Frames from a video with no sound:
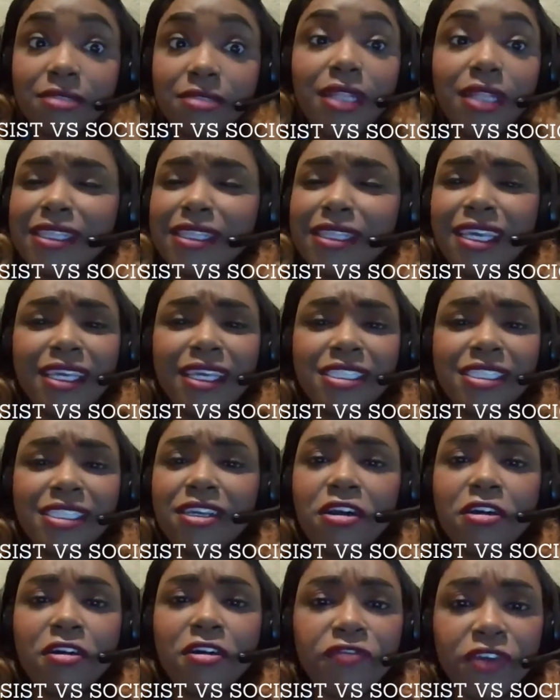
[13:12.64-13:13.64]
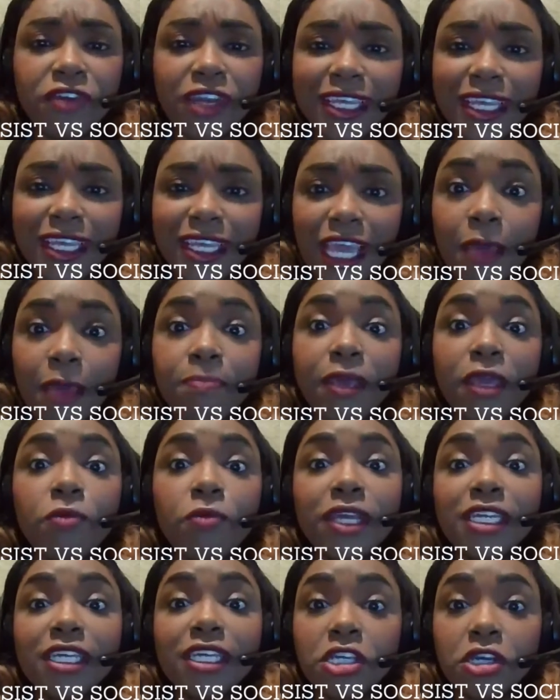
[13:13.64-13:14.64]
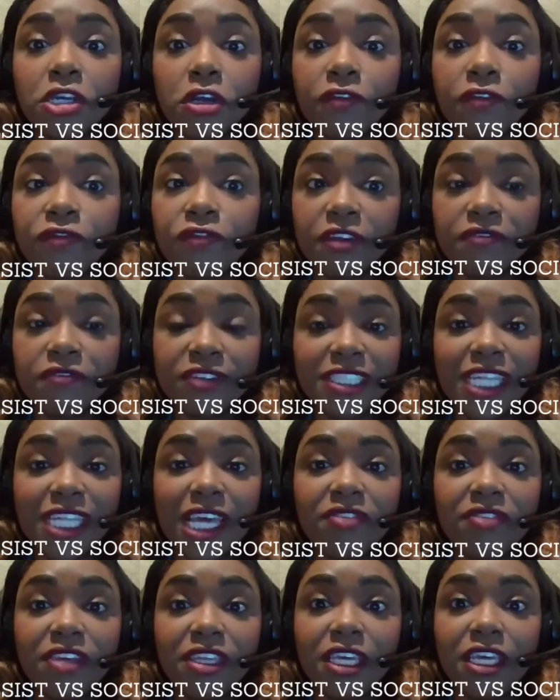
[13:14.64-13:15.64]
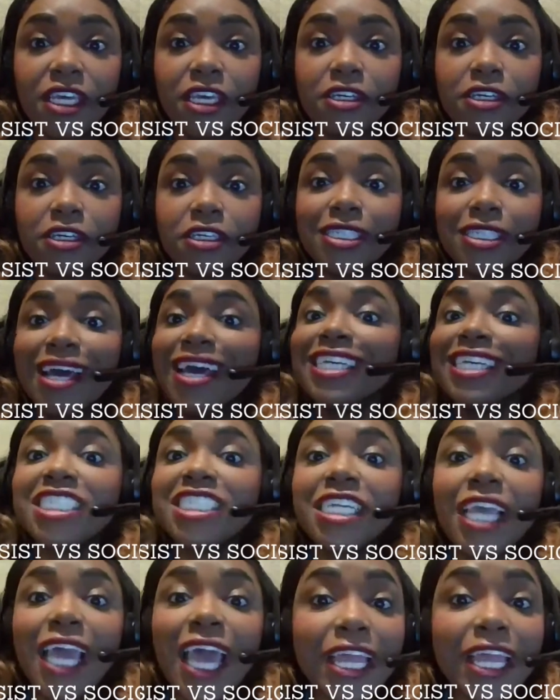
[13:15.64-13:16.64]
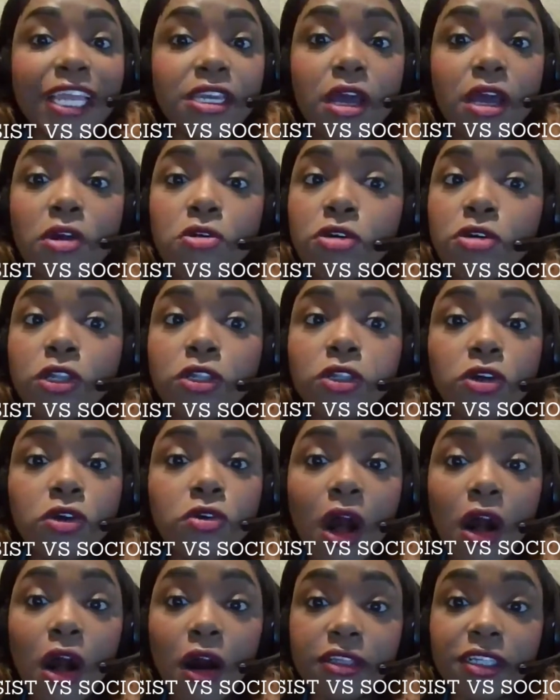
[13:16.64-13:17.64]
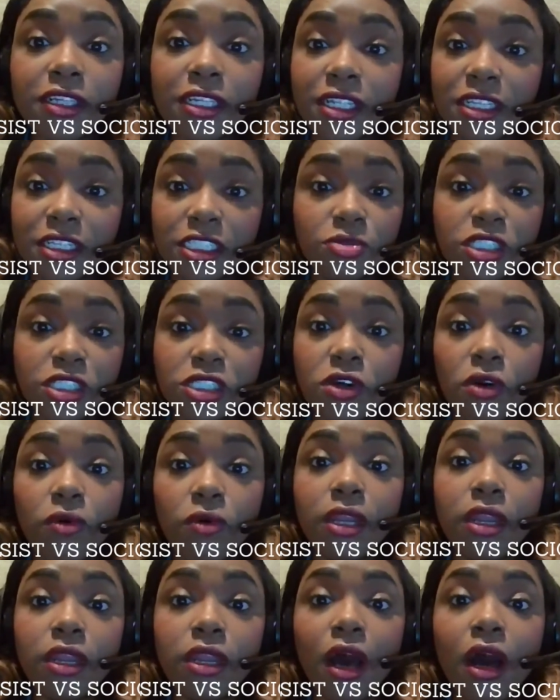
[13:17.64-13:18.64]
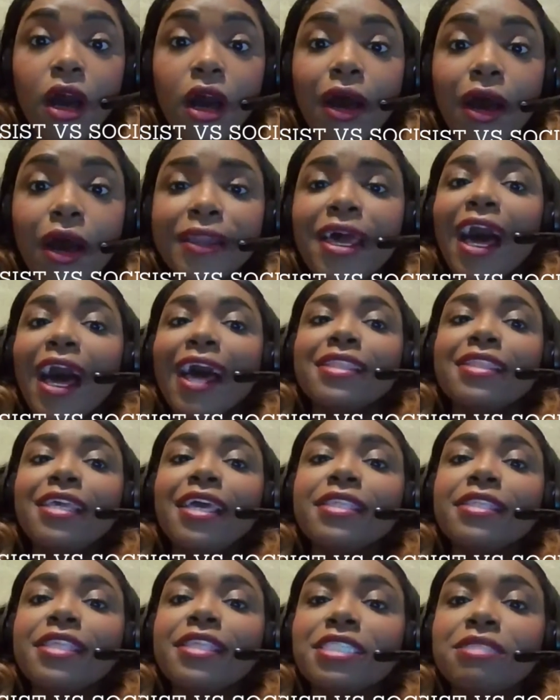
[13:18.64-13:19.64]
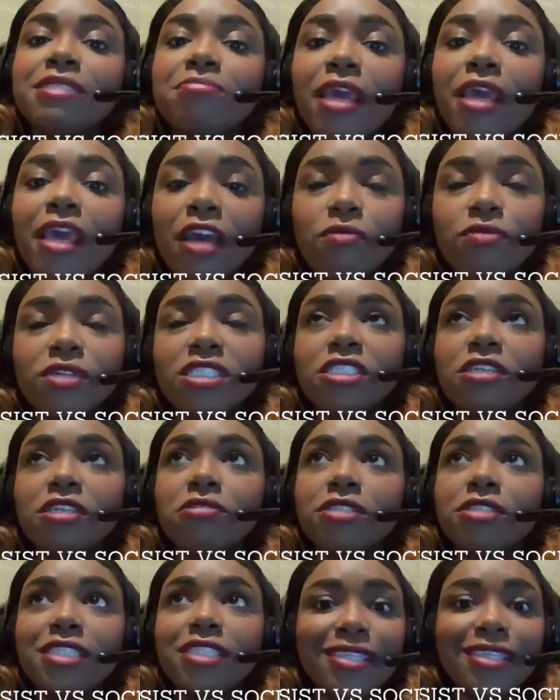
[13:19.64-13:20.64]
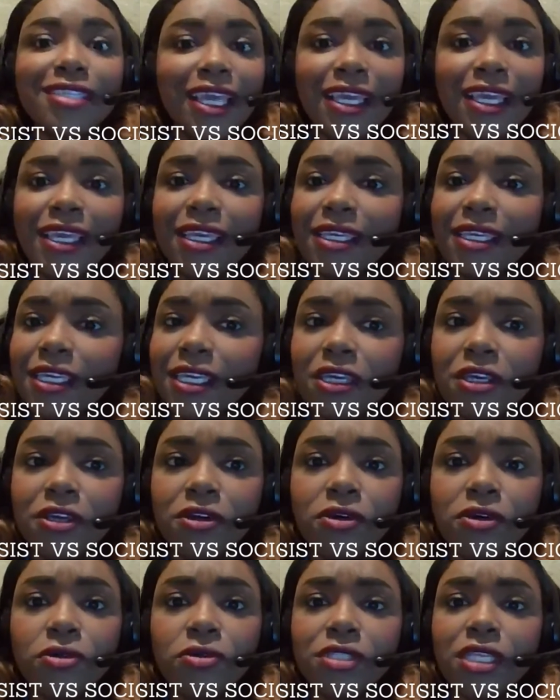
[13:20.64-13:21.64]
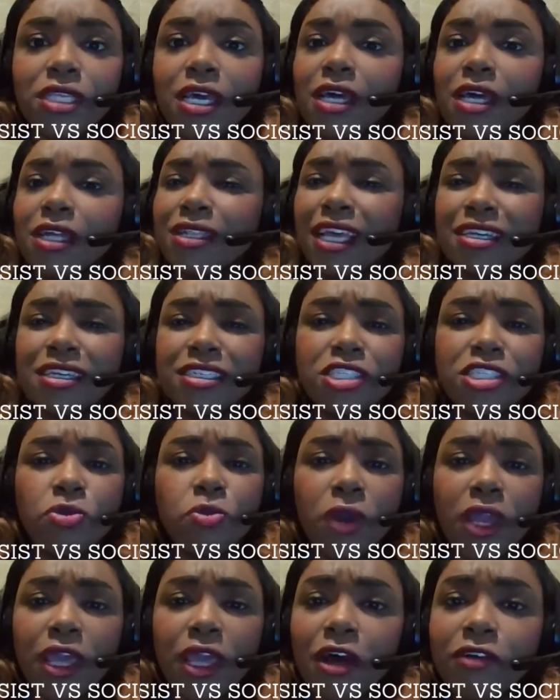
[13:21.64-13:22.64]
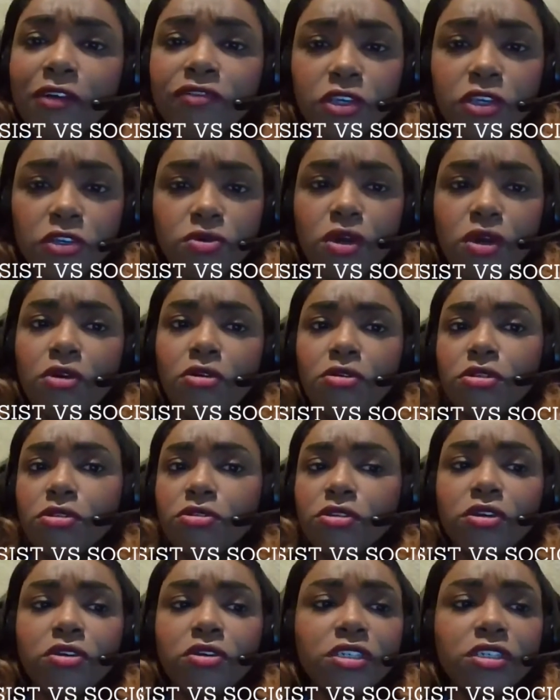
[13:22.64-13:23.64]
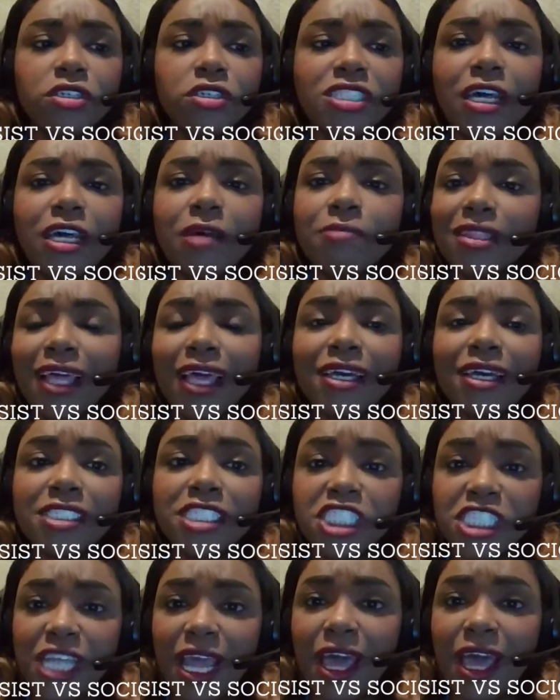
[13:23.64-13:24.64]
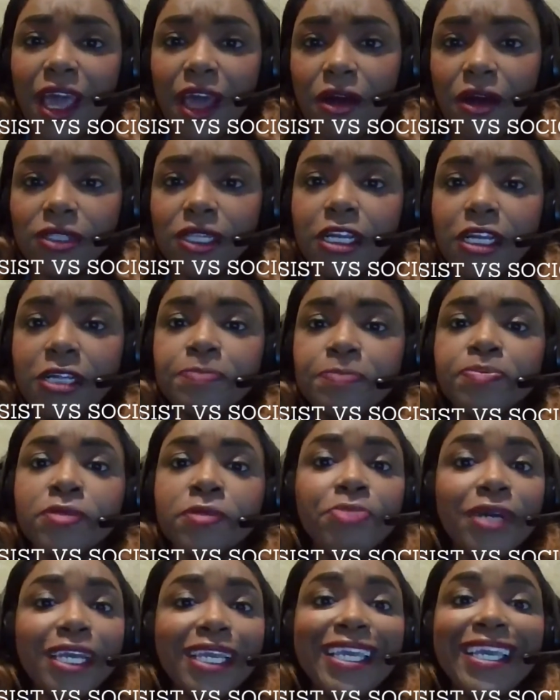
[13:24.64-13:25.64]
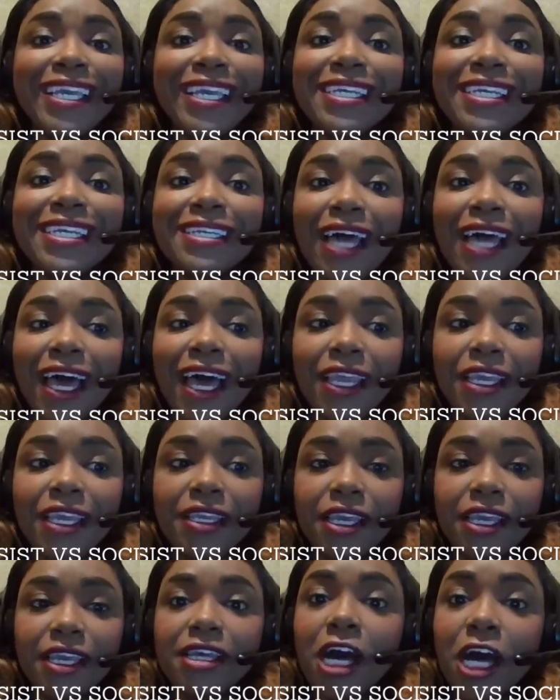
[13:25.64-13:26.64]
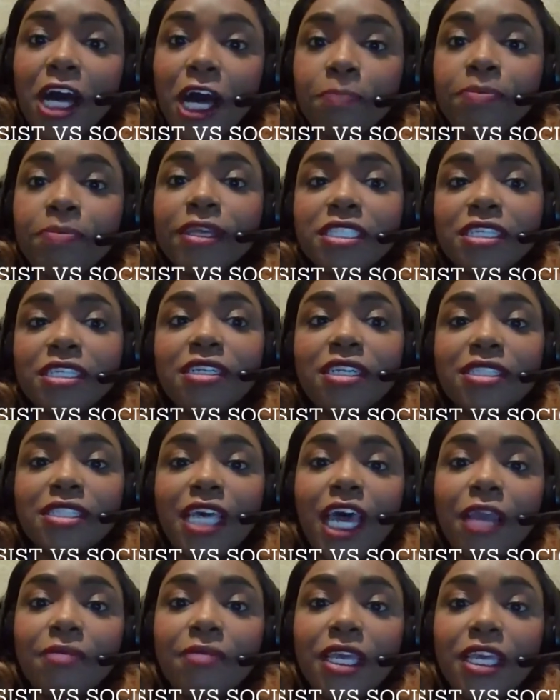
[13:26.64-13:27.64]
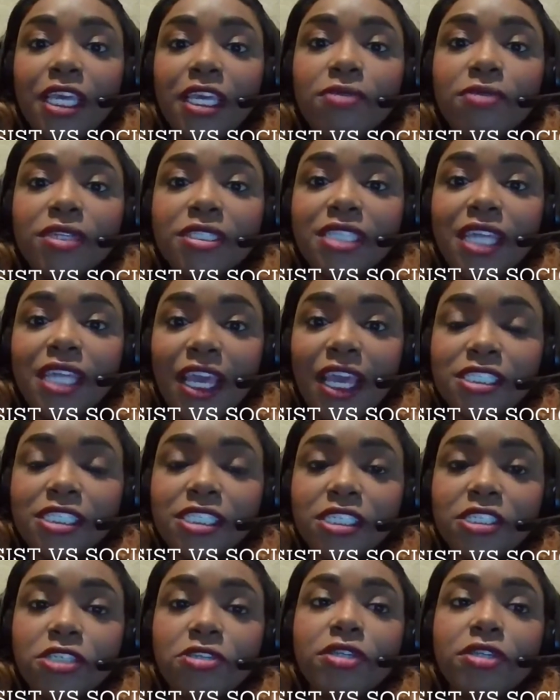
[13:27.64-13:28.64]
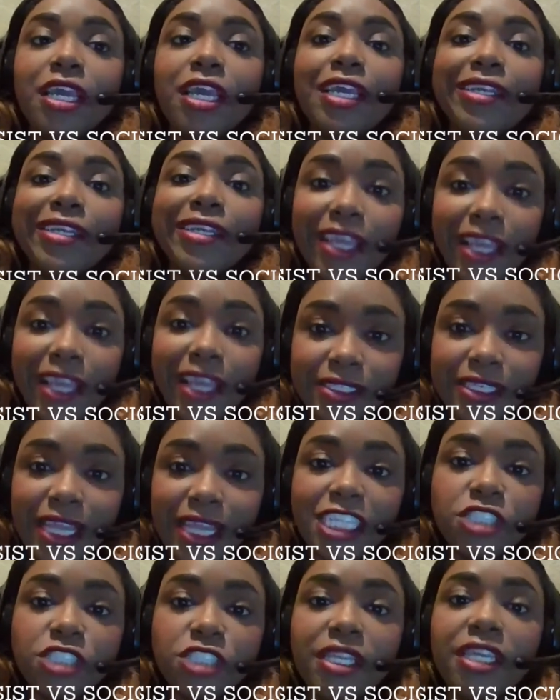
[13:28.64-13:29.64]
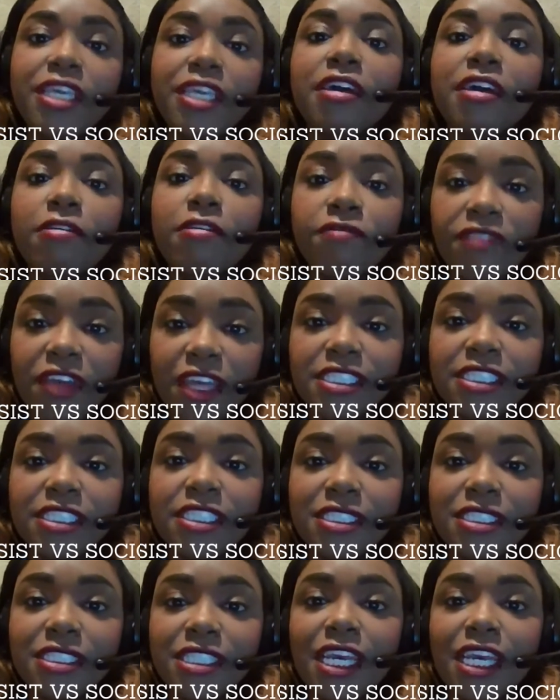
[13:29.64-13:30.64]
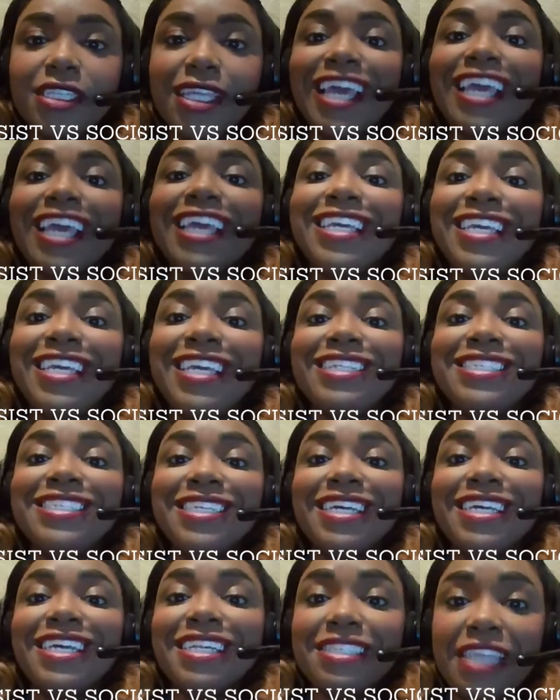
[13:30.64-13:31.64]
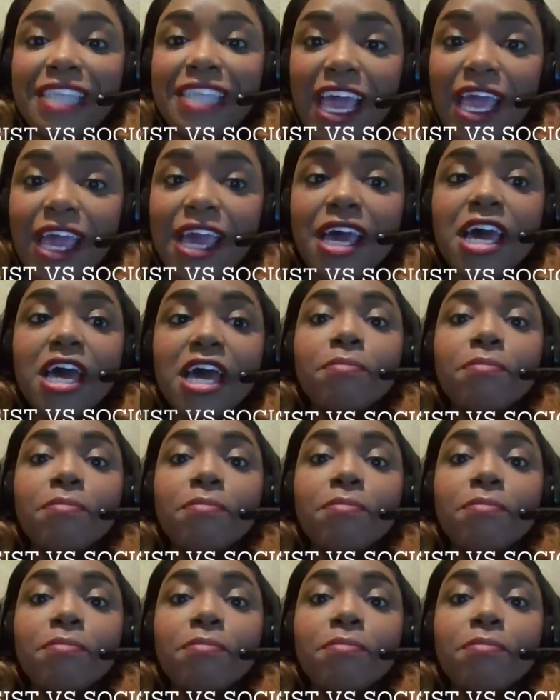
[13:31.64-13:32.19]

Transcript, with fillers: I think his girlfriend, he had been with his girlfriend for seven years. She had no clue all the list was going on. I think this man was so sick that he killed like a 12 year old or, or something like a child. But he denied it up until the time that he was executed. And then that's when he confessed and said that he did that.